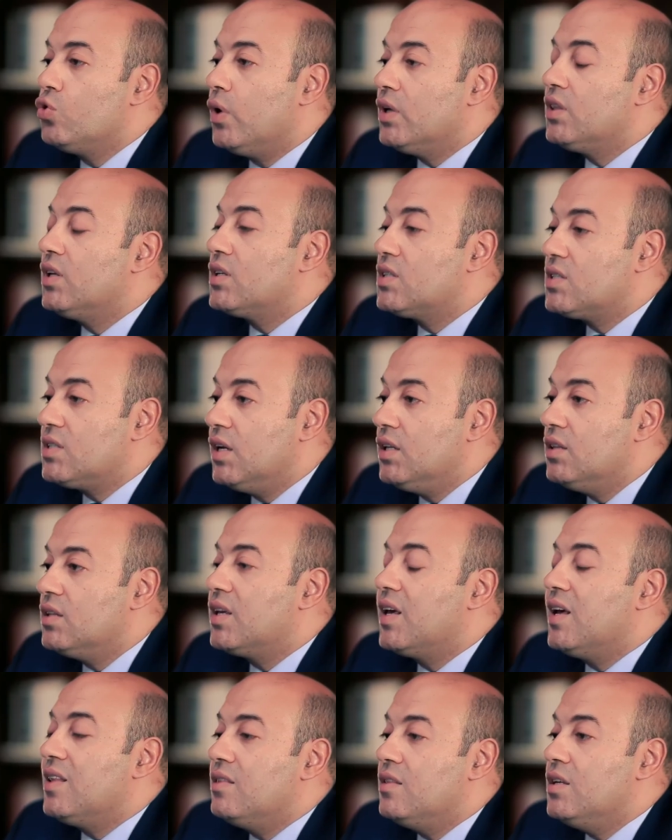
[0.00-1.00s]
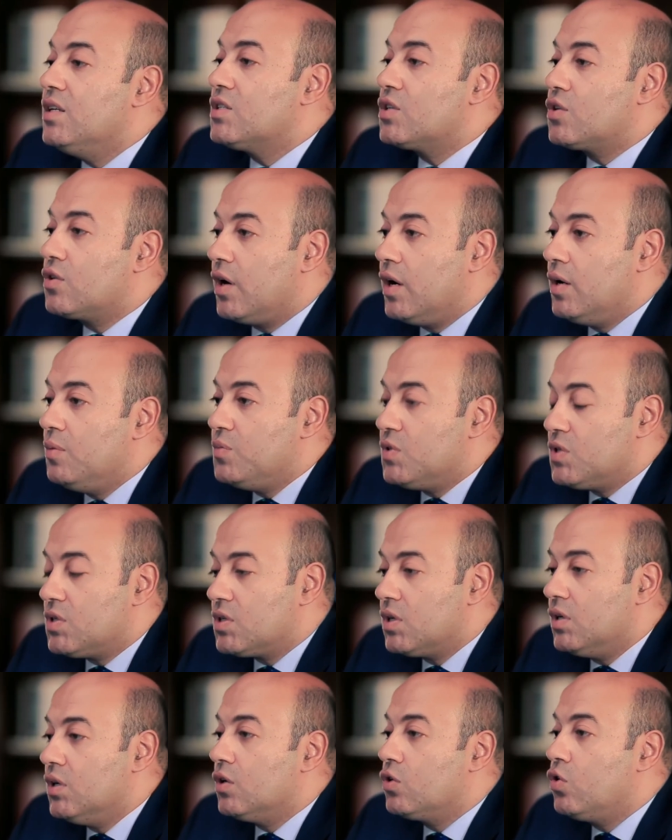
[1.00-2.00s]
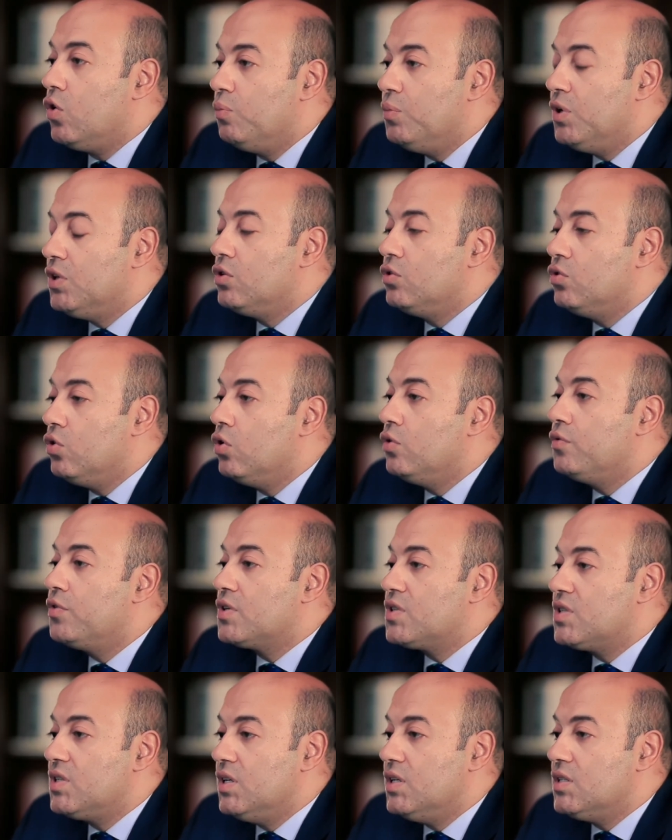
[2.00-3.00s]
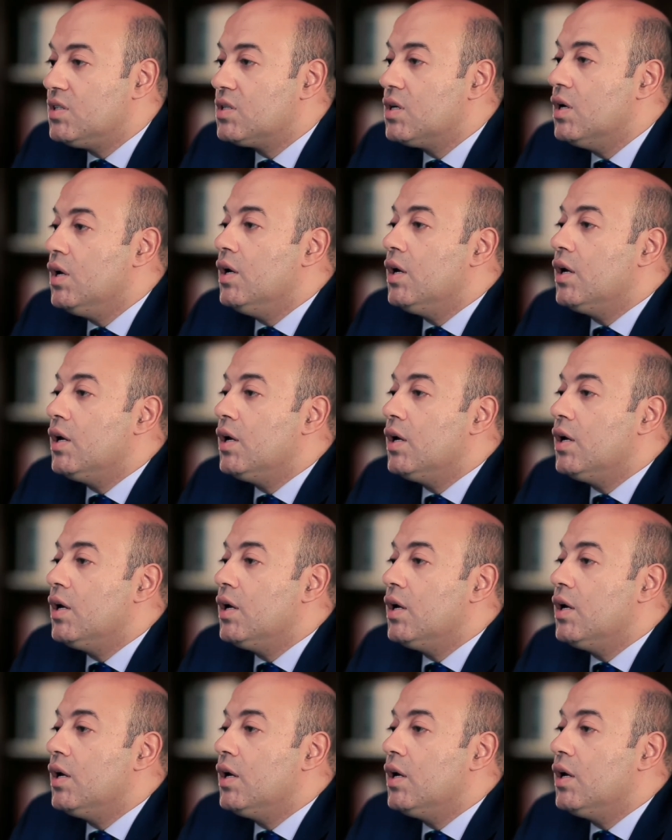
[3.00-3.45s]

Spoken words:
to what extent can these crimes committed overseas